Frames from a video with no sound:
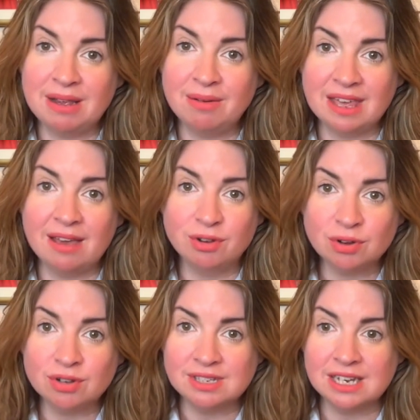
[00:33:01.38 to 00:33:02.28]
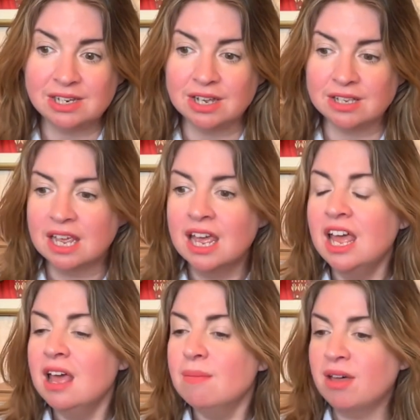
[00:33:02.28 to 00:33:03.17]
to be with it. Of course it does.
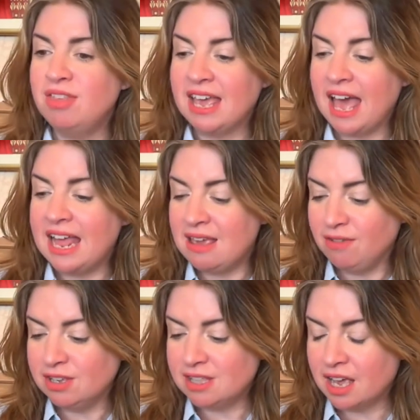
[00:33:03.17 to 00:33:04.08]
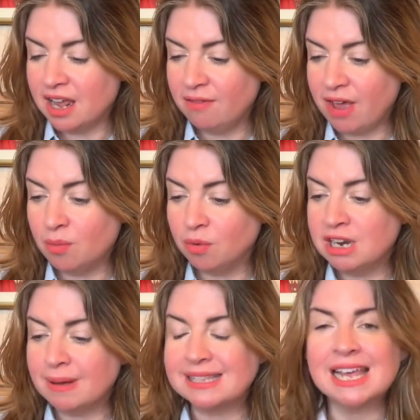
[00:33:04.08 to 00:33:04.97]
But I think any of us that kind of like
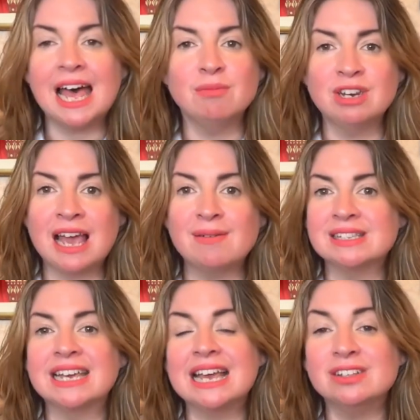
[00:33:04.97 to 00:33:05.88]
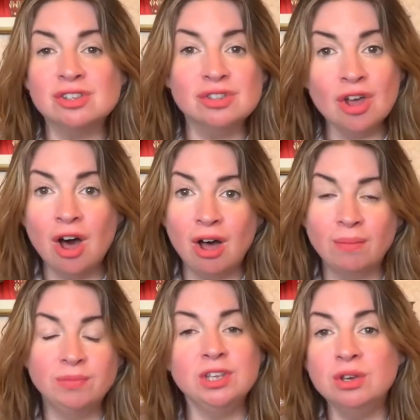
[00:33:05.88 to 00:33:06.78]
worried about time running out, it's like, it's
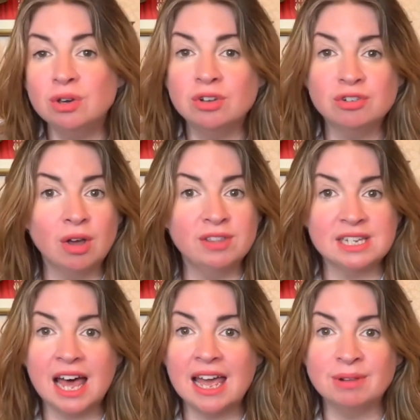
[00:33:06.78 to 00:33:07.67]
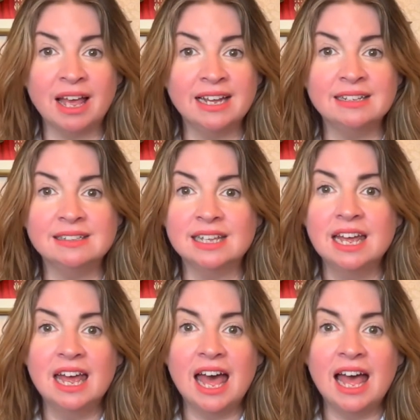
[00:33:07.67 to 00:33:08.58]
not. You control the timelines,
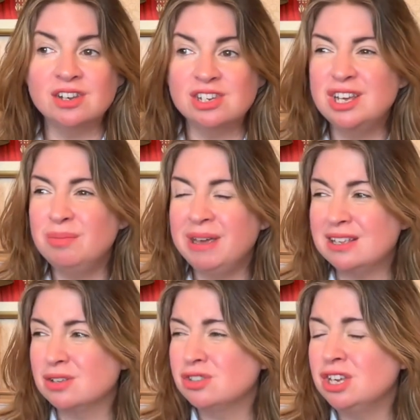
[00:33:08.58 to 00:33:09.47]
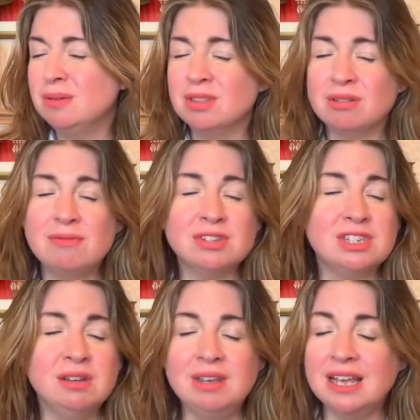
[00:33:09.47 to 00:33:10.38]
and 2 weeks or 2 months or even
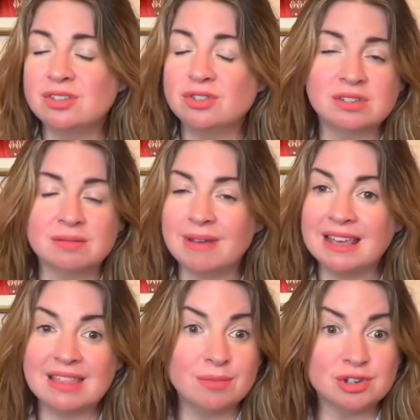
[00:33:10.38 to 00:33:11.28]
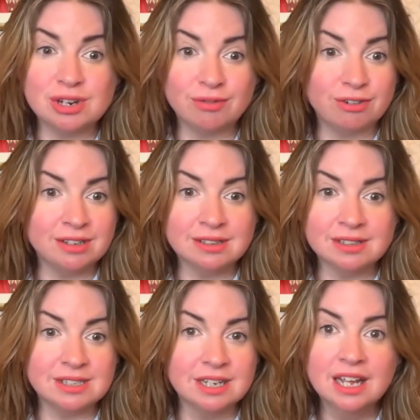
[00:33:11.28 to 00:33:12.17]
2 years doesn't make that much
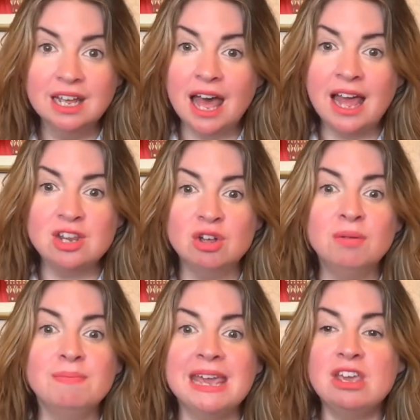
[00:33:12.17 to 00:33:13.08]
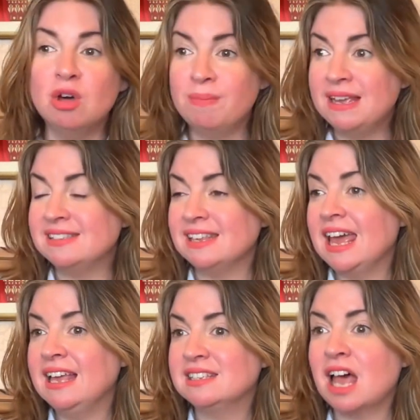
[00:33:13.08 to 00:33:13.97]
difference. And you'll meet your
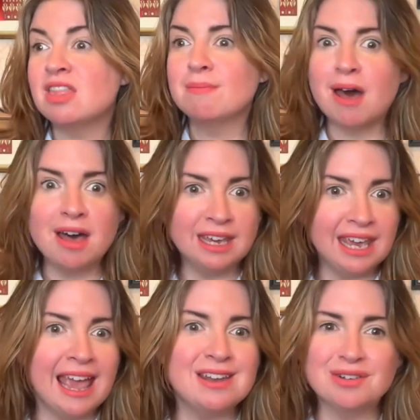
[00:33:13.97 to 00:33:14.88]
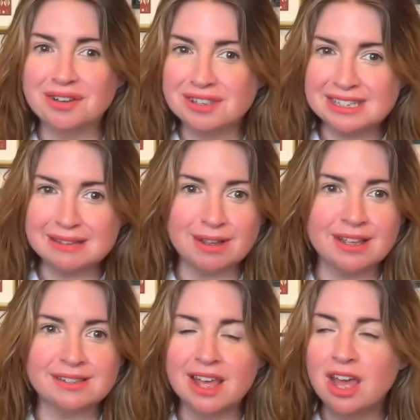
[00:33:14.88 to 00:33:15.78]
business and the market and your
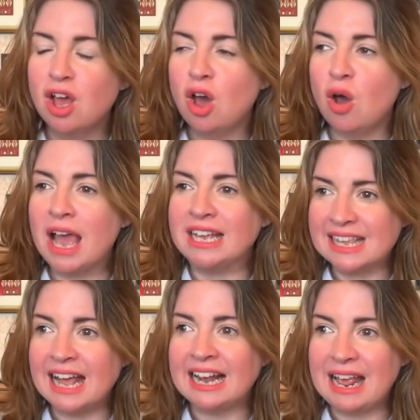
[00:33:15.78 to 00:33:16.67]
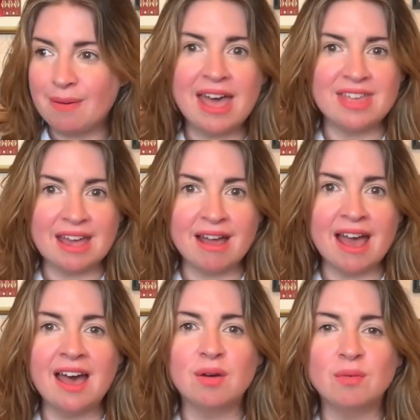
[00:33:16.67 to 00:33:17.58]
customers exactly where they're
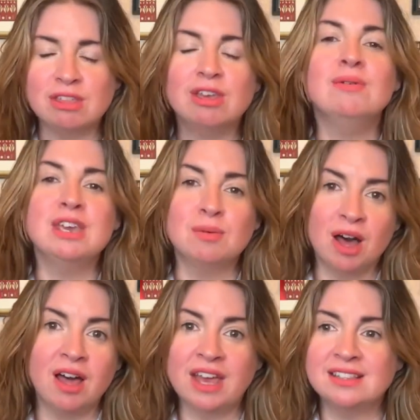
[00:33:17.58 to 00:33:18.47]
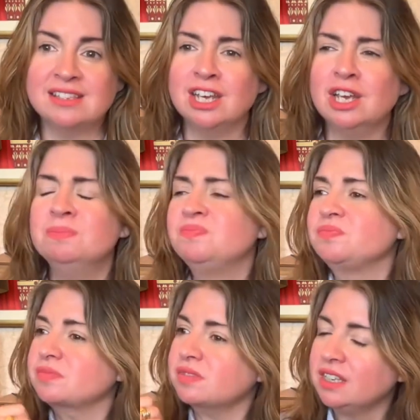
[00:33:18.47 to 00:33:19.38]
at with who you are there too.
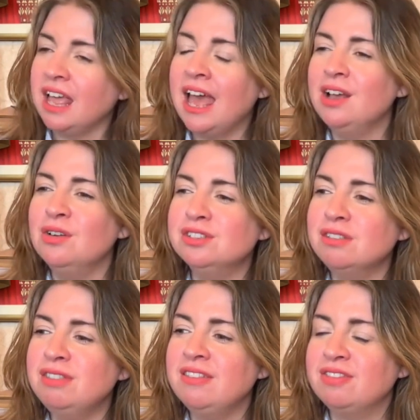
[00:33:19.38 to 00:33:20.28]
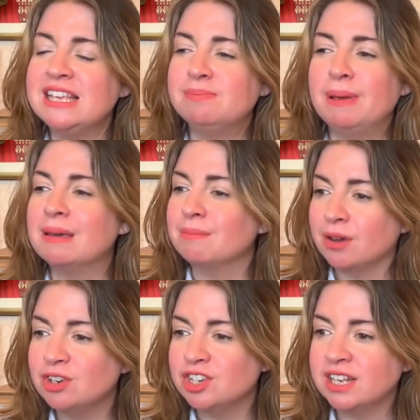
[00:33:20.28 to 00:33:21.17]
I also think these big
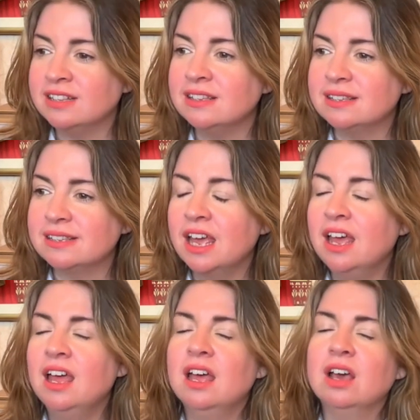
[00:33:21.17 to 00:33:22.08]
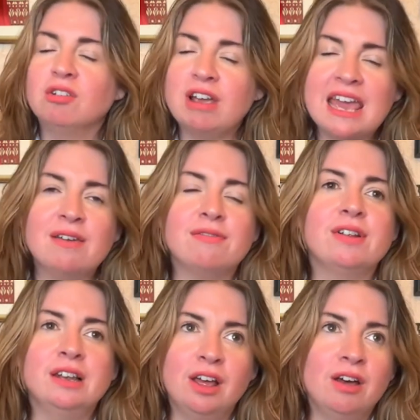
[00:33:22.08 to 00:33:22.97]
emotions,
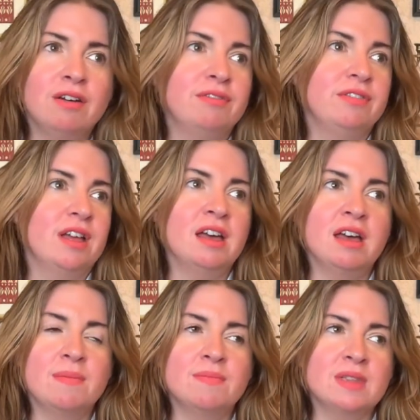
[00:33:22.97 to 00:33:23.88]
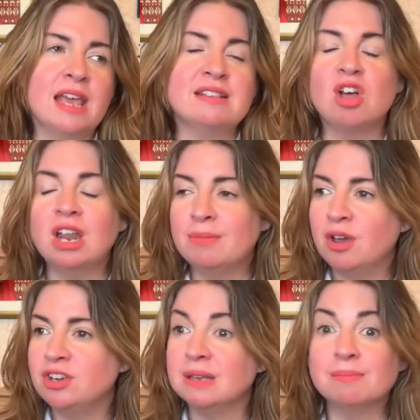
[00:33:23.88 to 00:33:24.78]
grief, love, it's not an
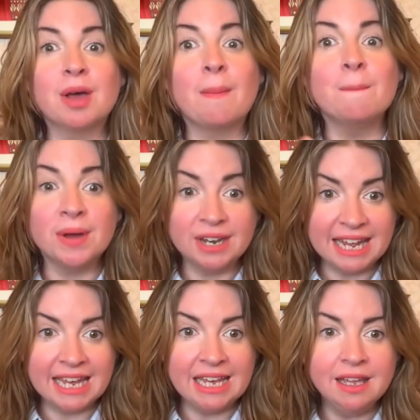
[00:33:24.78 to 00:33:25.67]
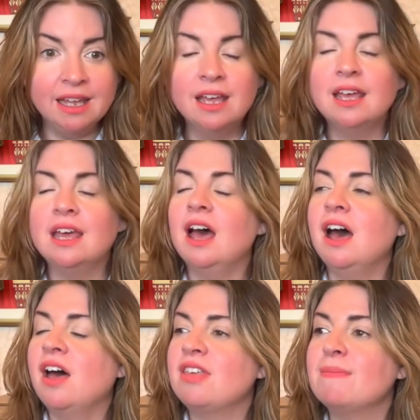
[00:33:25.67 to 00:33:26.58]
emotion, but money,
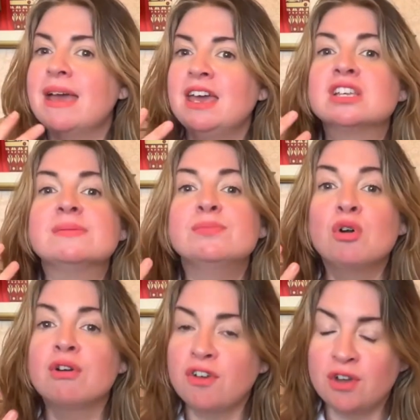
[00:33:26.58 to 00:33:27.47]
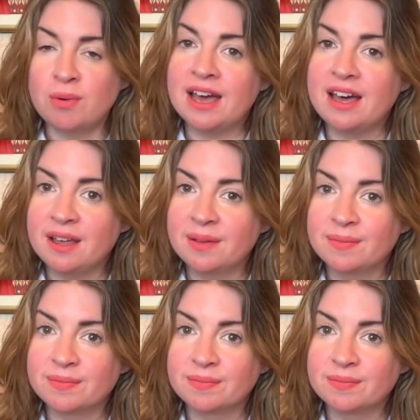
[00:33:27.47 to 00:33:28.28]
they make us more of who we are.